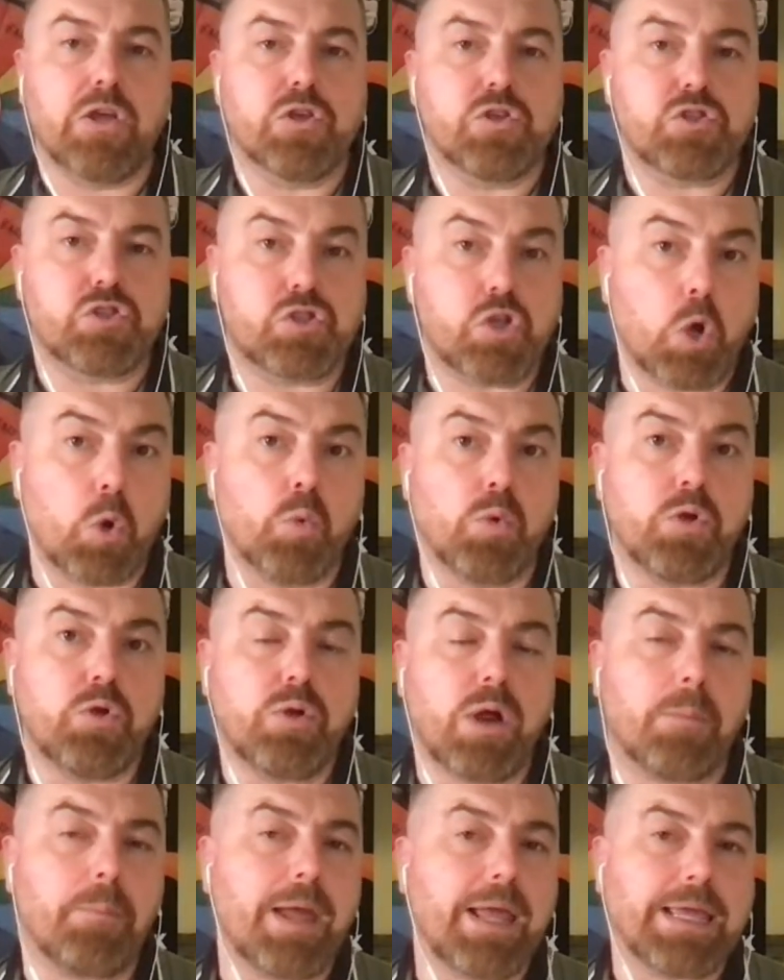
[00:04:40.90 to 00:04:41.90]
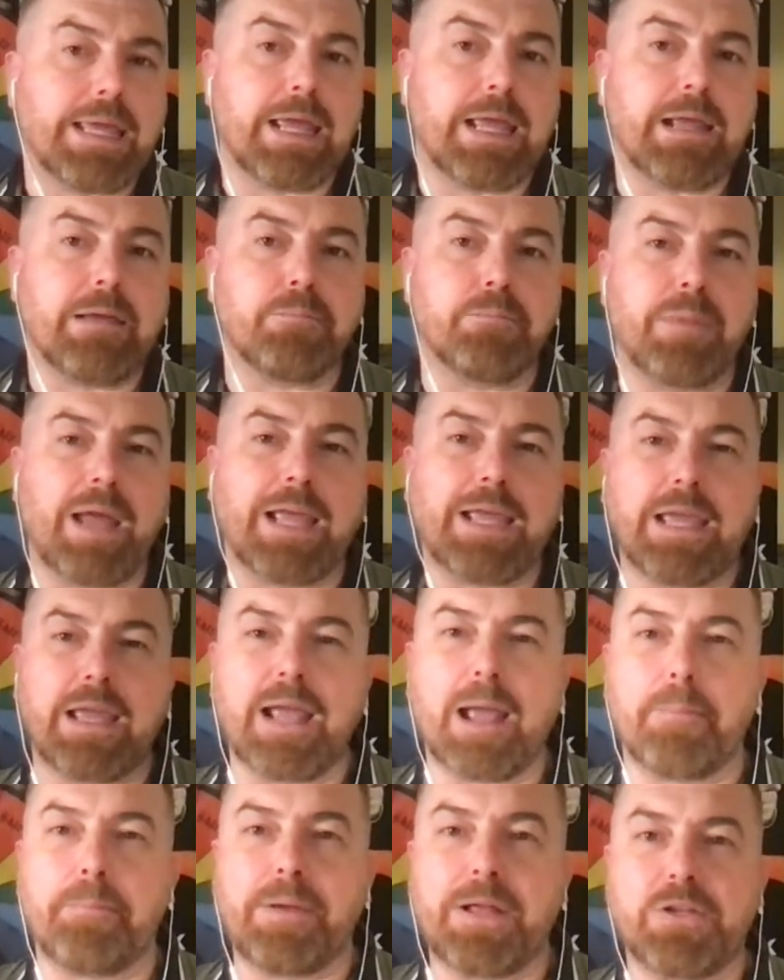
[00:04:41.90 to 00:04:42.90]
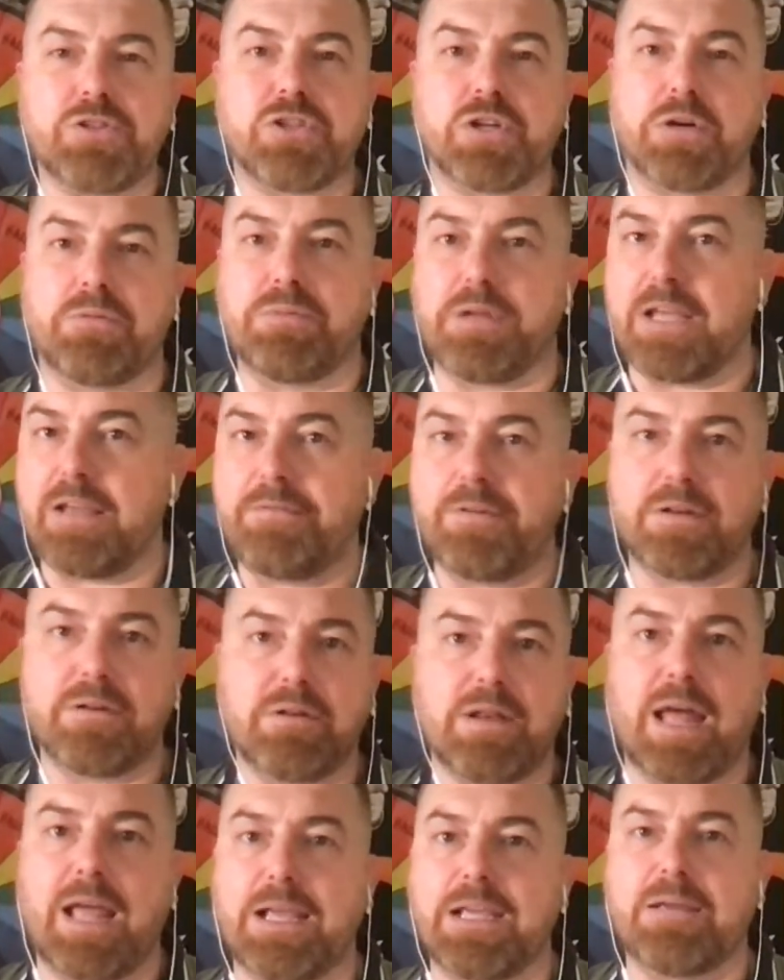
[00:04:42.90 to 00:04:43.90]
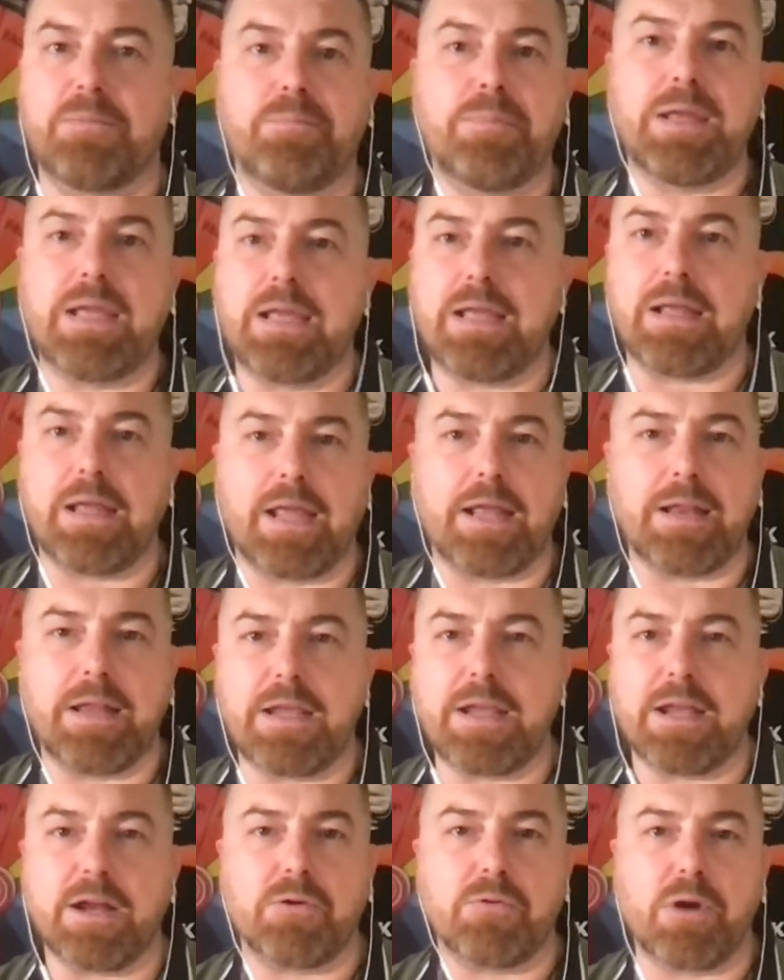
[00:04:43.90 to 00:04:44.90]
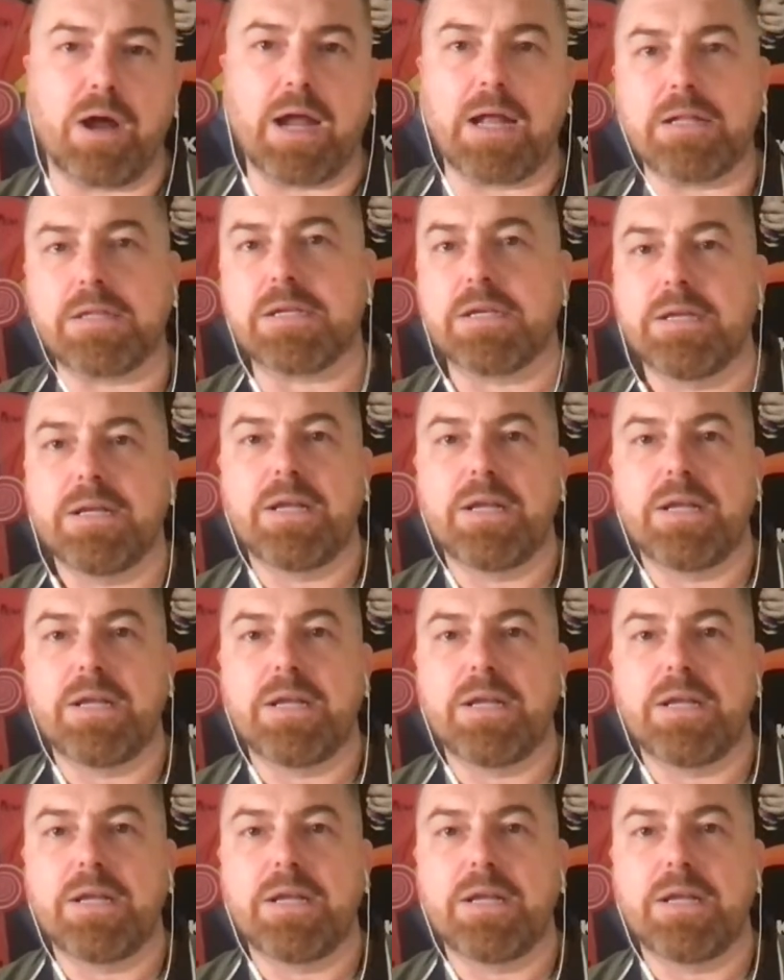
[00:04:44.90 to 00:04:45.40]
So you are making a picture, even like me in here, right?